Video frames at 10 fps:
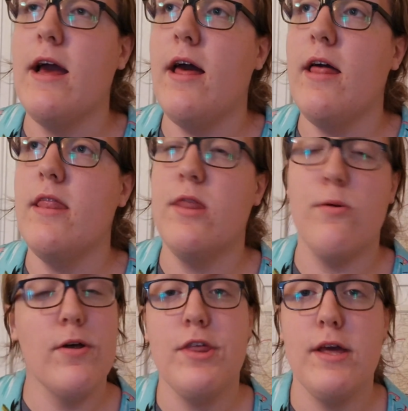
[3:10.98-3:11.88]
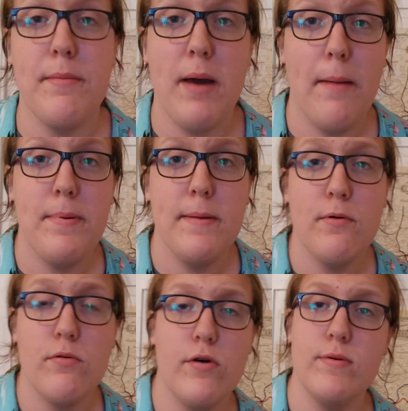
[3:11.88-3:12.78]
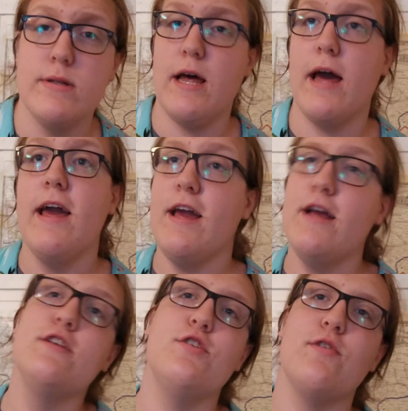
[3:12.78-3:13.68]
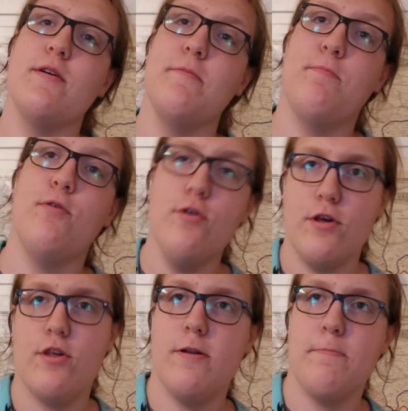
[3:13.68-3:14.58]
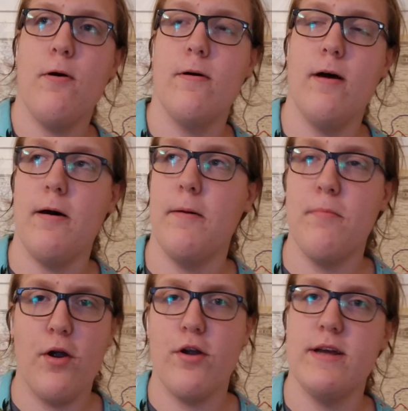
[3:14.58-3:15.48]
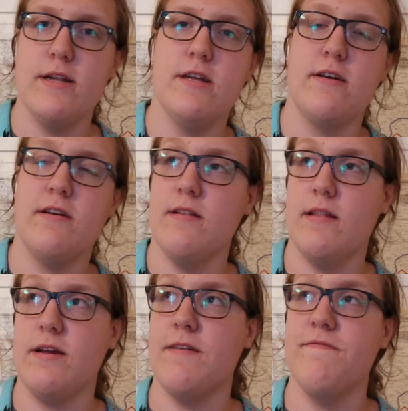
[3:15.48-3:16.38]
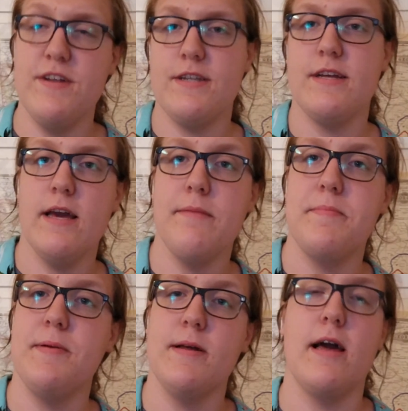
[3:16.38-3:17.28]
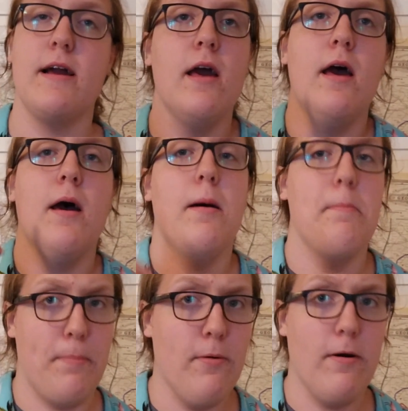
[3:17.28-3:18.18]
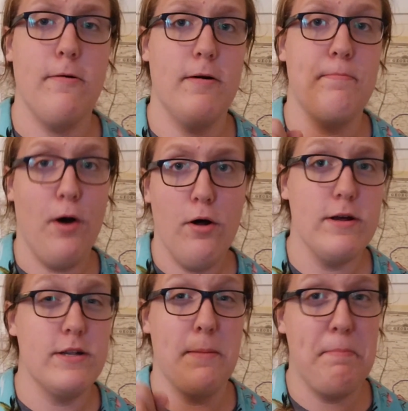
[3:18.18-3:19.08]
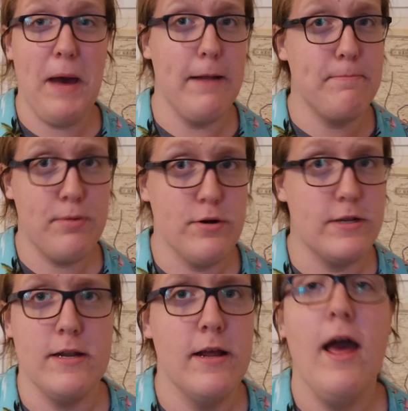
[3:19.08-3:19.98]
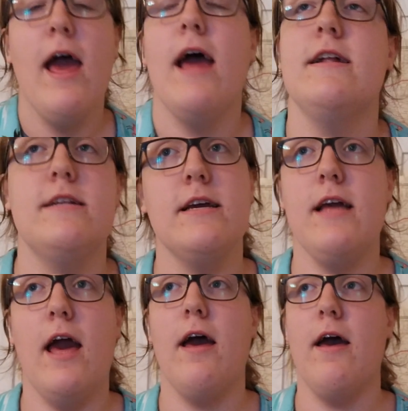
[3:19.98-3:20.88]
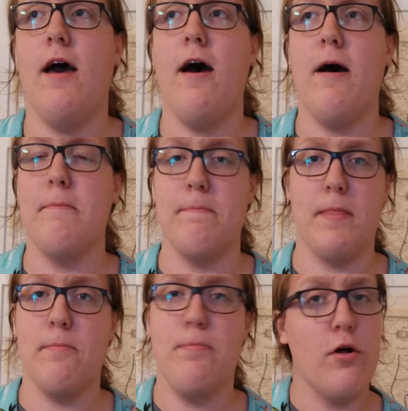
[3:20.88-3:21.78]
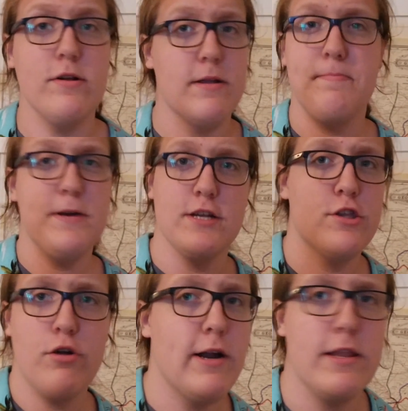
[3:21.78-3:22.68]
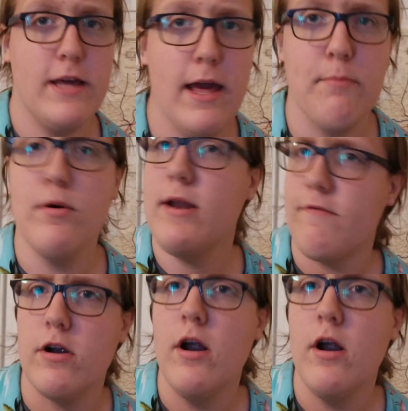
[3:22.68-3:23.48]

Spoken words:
The one thing I'm happy about, though, is that he sort of pushed Mark into convincing him and being like, Paul is a bad person. And it's Paul is the biggest threat in the game, whatever.